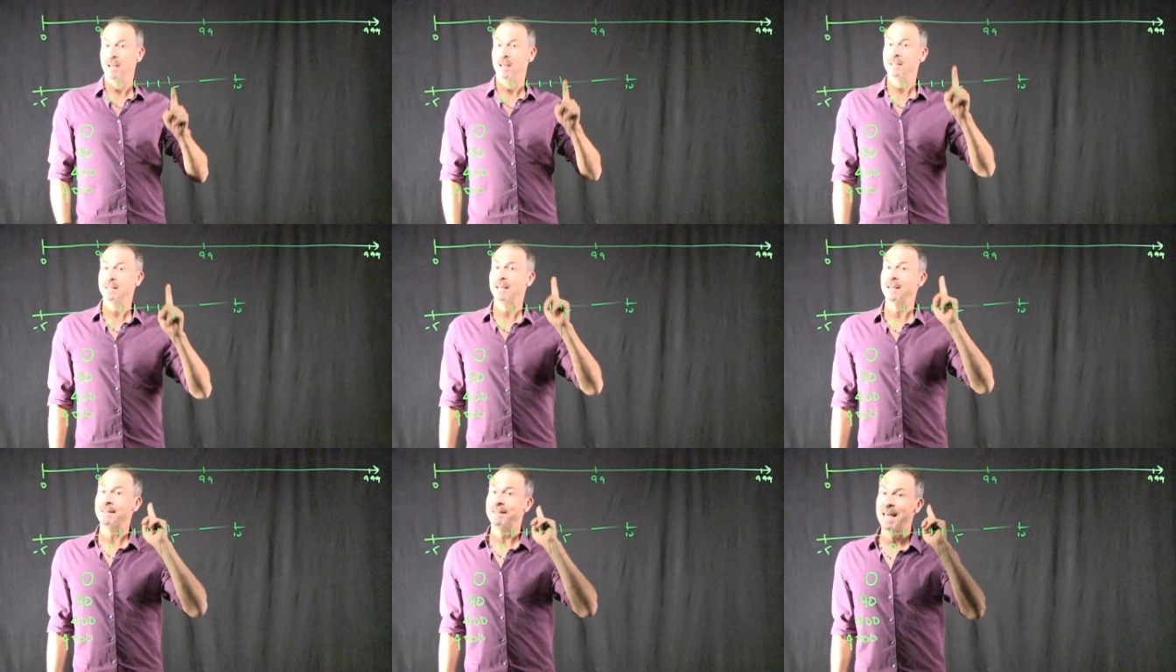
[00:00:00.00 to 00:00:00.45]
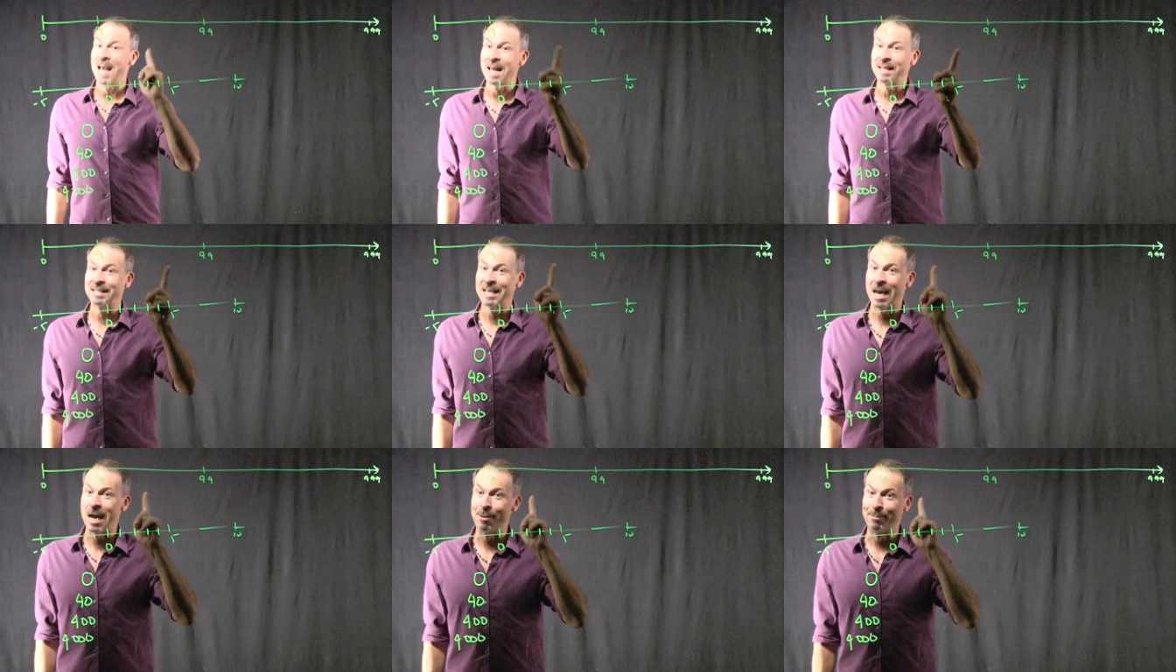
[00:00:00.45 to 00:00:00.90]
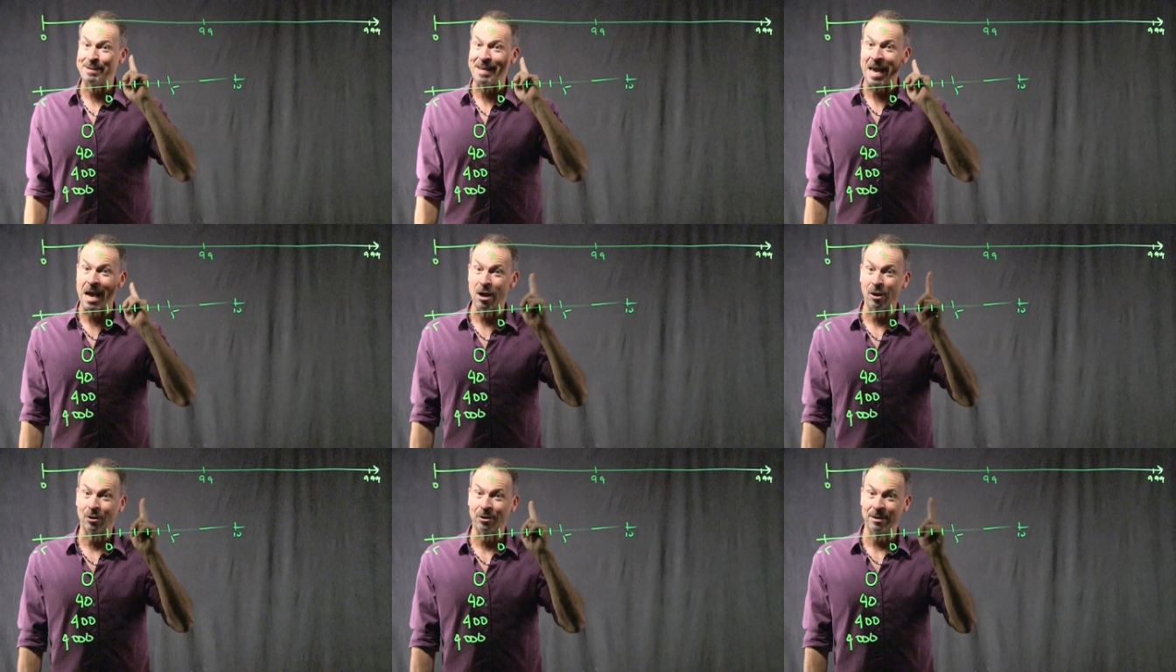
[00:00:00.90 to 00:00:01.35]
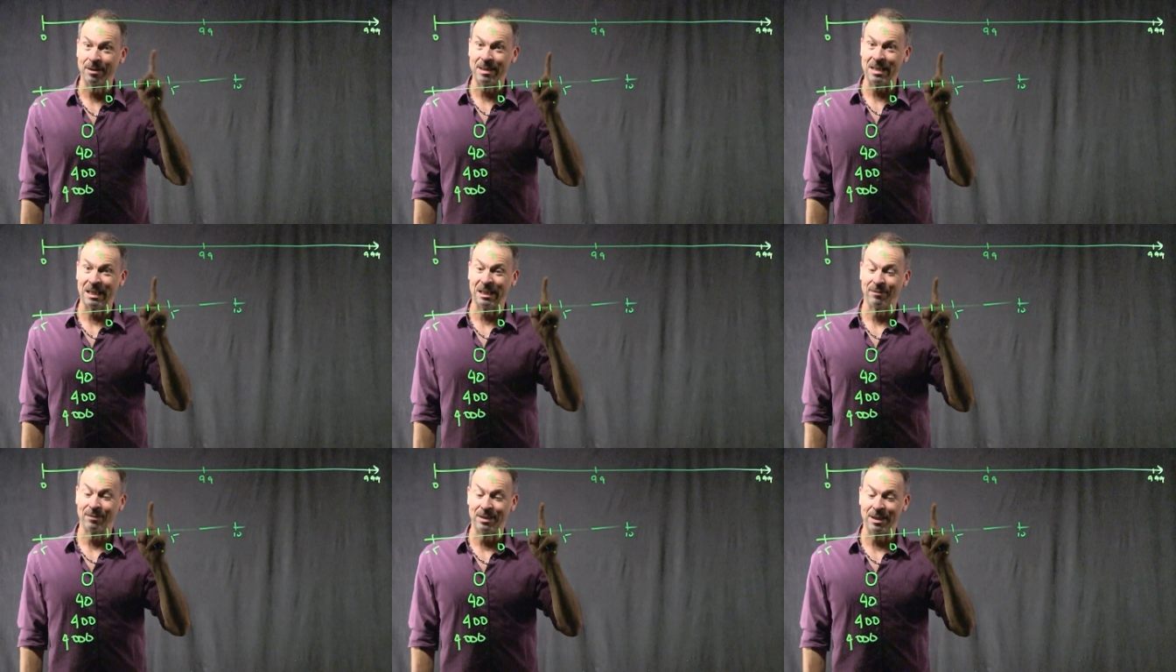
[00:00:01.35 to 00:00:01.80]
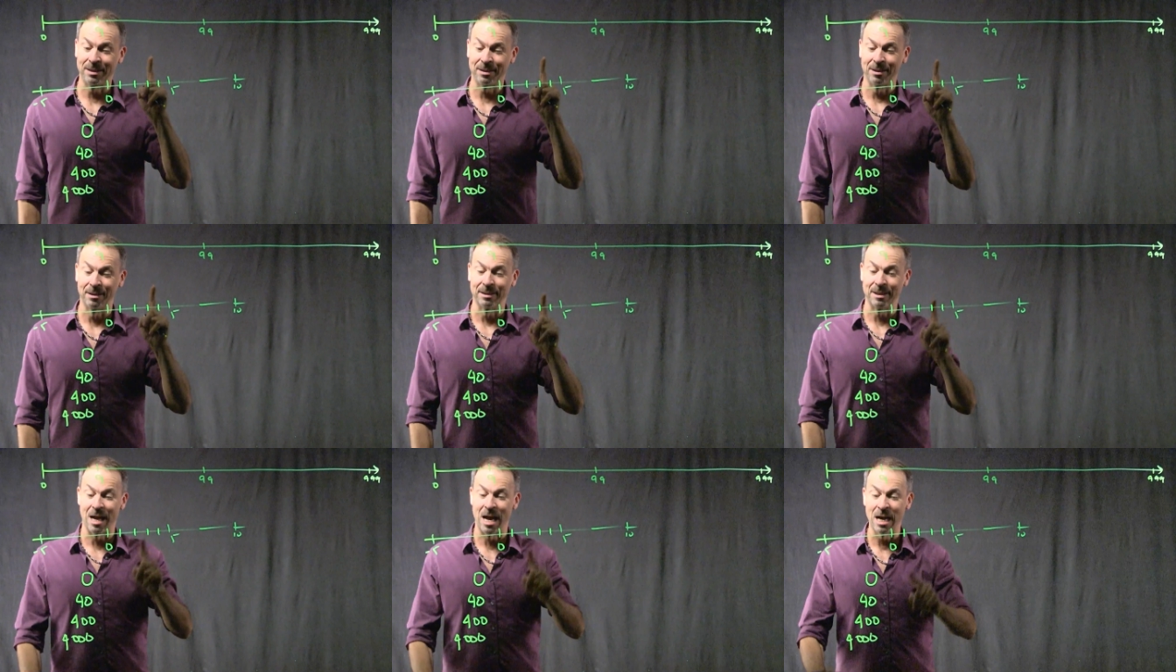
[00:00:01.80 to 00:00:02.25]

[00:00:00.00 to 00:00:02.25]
So that's how I'm now going to think of distance.